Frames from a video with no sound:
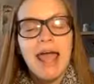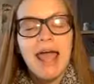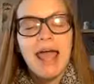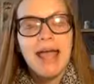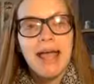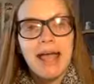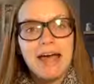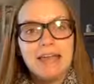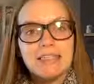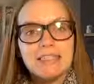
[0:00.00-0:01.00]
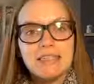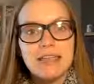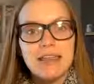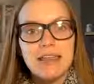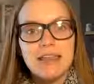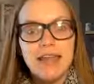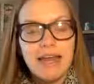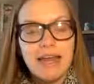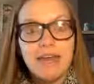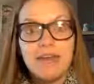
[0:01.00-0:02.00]
And then
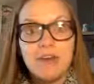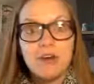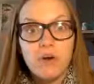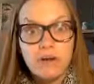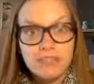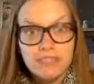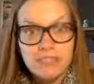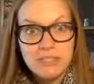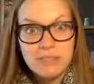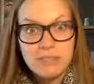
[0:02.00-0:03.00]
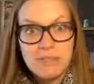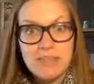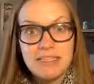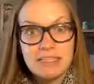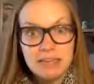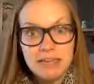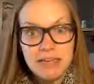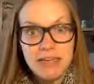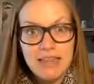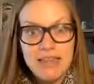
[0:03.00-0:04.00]
if you're going to do some of the deep
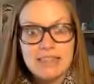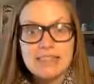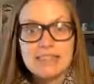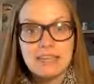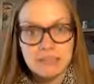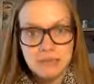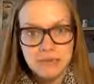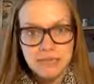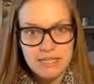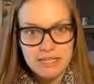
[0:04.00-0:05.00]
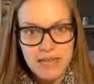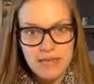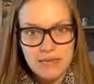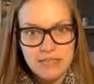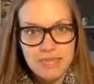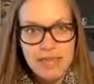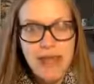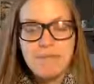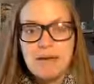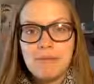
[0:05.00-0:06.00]
cleaning things, schedule those things out
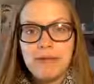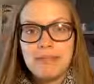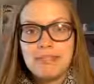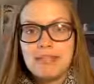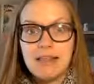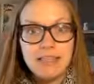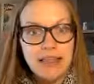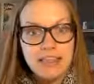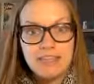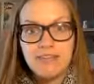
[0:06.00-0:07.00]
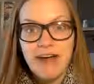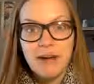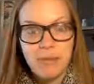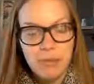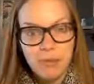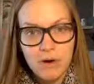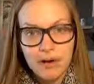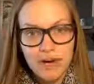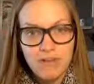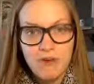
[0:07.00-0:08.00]
and maybe delegate, divide up the work
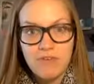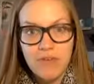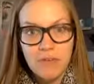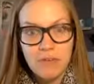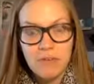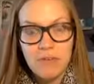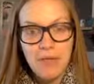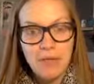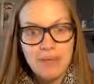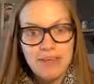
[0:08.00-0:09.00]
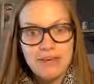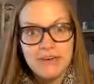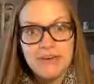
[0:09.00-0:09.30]
if you have other people helping you,